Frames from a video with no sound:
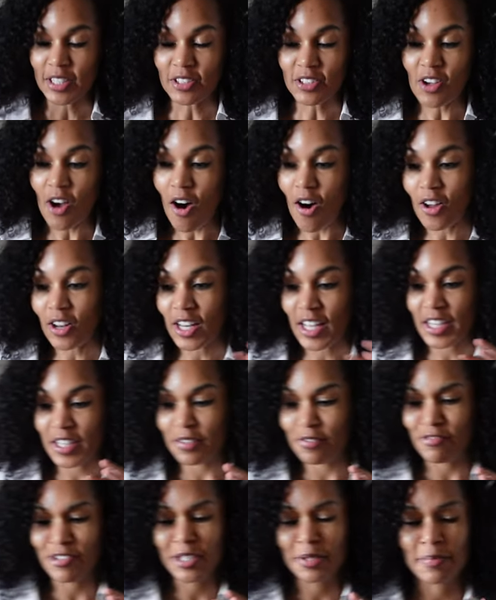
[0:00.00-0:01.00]
Haul. I
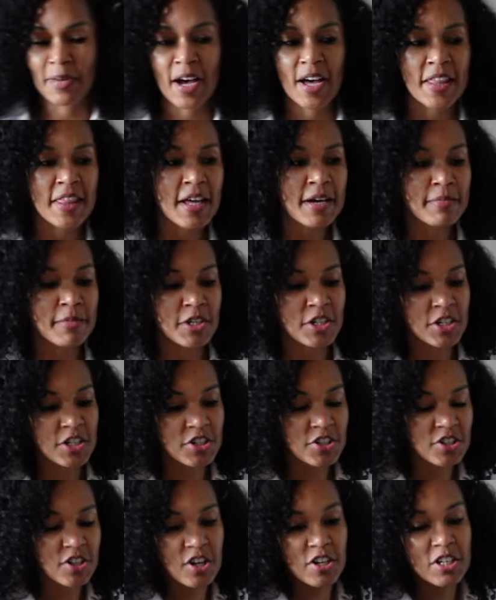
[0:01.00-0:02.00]
didn't really buy that much. I
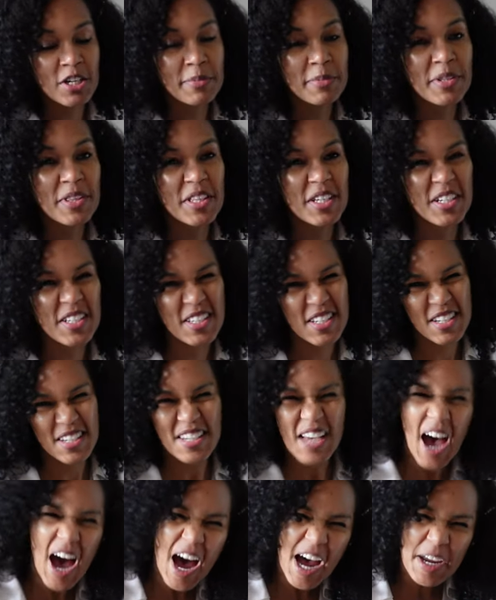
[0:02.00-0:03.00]
just got a couple things to
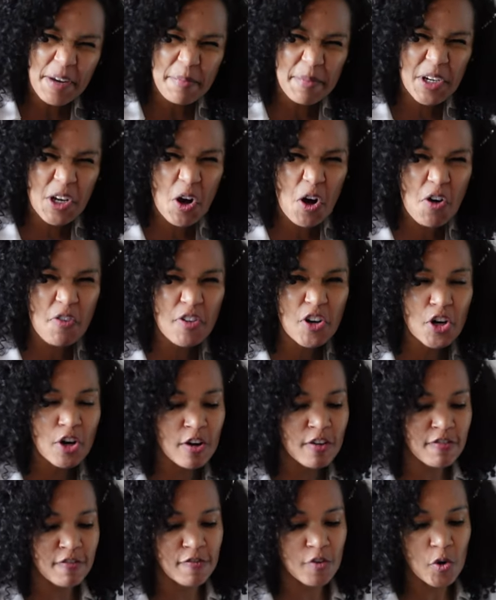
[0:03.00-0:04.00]
tide me
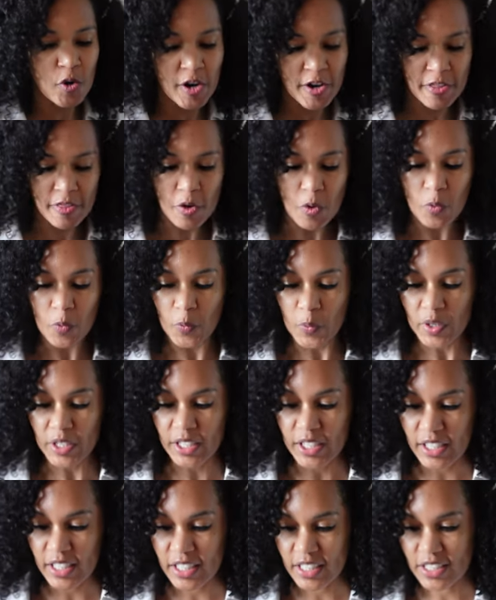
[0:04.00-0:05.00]
over for the
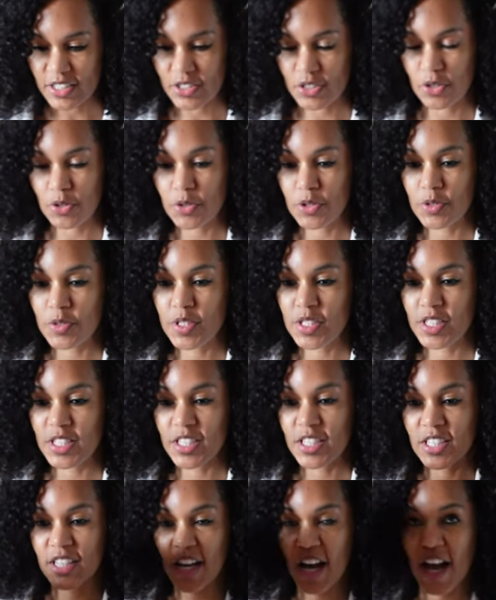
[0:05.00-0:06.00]
week. So you
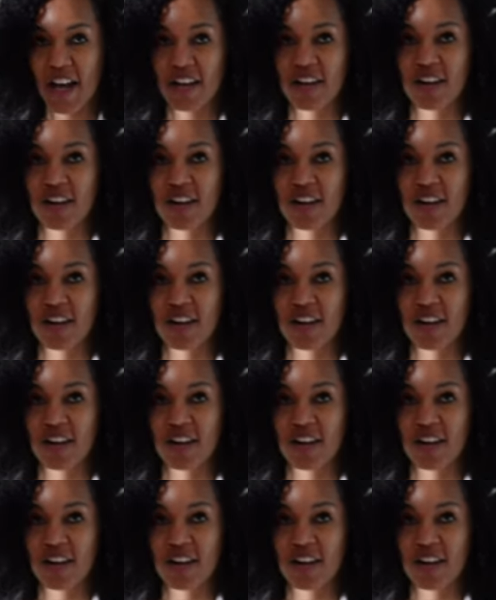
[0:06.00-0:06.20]
see, I